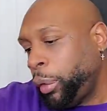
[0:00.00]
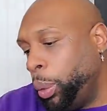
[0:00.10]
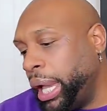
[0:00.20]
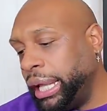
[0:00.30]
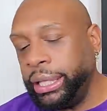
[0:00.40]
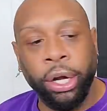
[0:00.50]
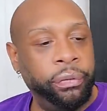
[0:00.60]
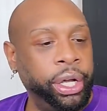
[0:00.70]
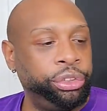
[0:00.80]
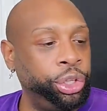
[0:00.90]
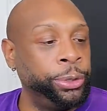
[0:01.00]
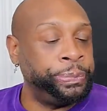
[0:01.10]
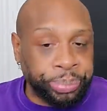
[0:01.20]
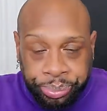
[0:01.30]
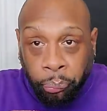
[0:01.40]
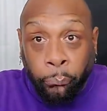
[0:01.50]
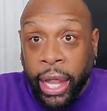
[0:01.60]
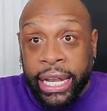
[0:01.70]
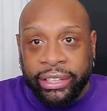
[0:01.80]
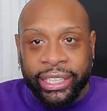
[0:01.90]
We got that over here too.
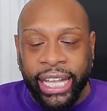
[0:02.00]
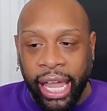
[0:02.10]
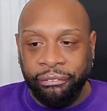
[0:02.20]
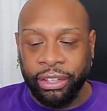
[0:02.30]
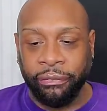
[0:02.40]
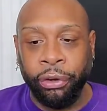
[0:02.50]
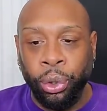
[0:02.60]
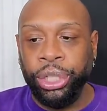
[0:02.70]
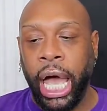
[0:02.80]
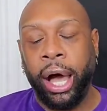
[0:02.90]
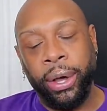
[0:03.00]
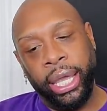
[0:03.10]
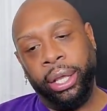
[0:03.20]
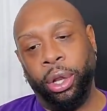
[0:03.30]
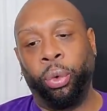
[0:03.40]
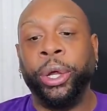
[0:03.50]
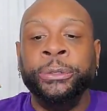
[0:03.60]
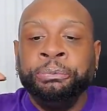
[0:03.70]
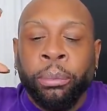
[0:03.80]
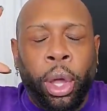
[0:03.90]
Not today for the food, y'all ain't glory.
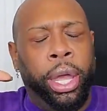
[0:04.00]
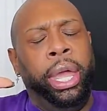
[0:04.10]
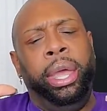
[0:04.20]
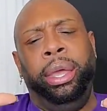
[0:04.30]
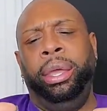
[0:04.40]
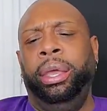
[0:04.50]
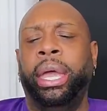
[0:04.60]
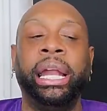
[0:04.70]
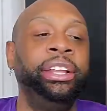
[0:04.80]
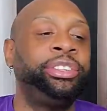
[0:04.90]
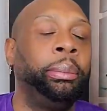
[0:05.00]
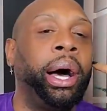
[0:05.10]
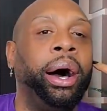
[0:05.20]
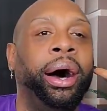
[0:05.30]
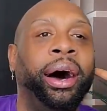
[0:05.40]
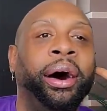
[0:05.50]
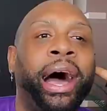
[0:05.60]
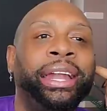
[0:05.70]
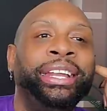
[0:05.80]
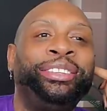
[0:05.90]
Hey, I need some,
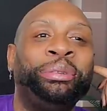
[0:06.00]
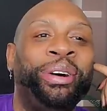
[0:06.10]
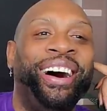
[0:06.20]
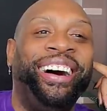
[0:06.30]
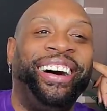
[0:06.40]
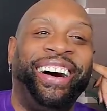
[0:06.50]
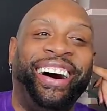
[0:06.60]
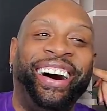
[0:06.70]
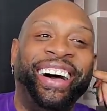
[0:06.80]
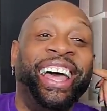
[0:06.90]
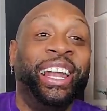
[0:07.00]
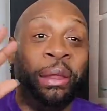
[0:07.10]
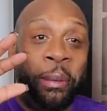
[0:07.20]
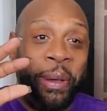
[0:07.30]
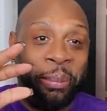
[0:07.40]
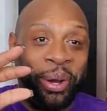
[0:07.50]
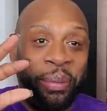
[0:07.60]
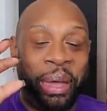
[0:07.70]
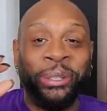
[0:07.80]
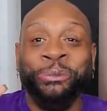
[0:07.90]
uh, I need some, uh, lemon pepper
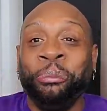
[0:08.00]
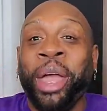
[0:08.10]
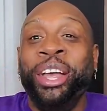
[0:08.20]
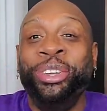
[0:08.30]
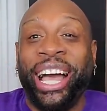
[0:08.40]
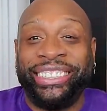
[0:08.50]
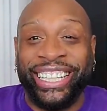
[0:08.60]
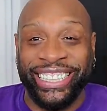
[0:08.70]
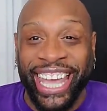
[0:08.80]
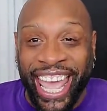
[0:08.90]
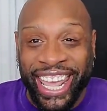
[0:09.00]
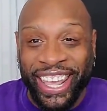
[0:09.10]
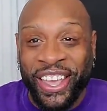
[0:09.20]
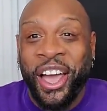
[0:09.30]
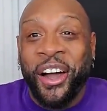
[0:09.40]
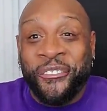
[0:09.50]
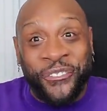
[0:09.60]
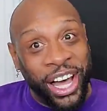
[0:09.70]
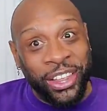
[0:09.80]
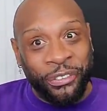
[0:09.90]
though, baby. You guys today
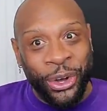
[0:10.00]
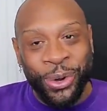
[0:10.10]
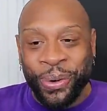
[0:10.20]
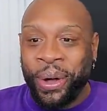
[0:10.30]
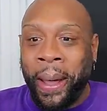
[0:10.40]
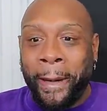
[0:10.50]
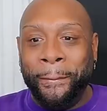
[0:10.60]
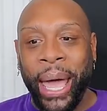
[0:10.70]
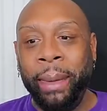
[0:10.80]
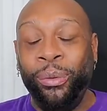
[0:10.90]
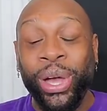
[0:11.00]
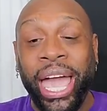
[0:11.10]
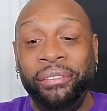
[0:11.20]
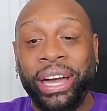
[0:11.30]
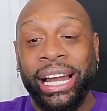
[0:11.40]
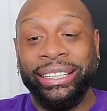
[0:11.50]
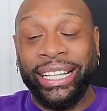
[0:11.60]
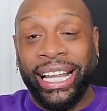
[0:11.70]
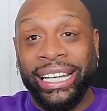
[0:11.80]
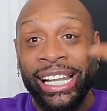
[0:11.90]
for the food. Baby, we have got us
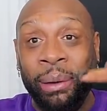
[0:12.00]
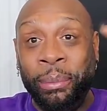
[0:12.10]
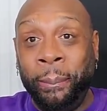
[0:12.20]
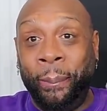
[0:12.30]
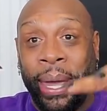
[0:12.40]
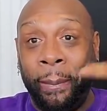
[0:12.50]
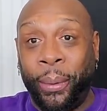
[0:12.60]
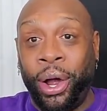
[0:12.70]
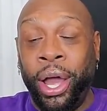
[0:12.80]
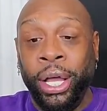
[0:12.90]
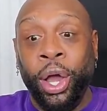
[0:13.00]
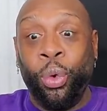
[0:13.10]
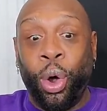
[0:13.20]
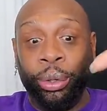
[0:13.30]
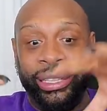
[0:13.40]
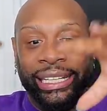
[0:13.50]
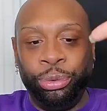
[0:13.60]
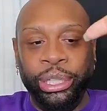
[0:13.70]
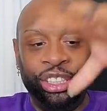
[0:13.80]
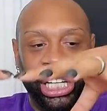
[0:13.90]
a lemon pepper
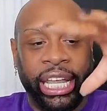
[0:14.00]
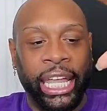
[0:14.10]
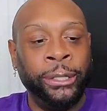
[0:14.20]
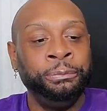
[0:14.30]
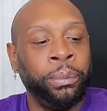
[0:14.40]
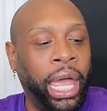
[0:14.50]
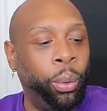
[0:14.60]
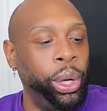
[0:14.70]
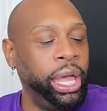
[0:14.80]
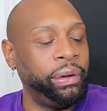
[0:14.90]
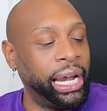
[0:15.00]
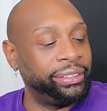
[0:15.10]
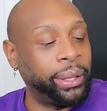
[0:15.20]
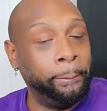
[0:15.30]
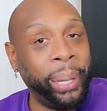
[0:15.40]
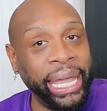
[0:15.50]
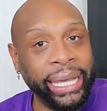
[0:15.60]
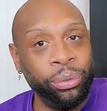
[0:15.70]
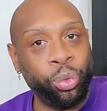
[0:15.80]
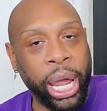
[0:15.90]
rotisserie chicken, and we have got us some
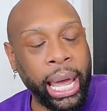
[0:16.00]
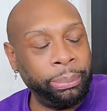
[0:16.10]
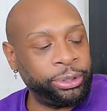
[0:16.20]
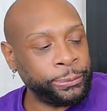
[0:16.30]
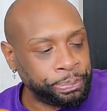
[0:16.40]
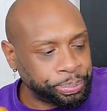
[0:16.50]
bacon wrapped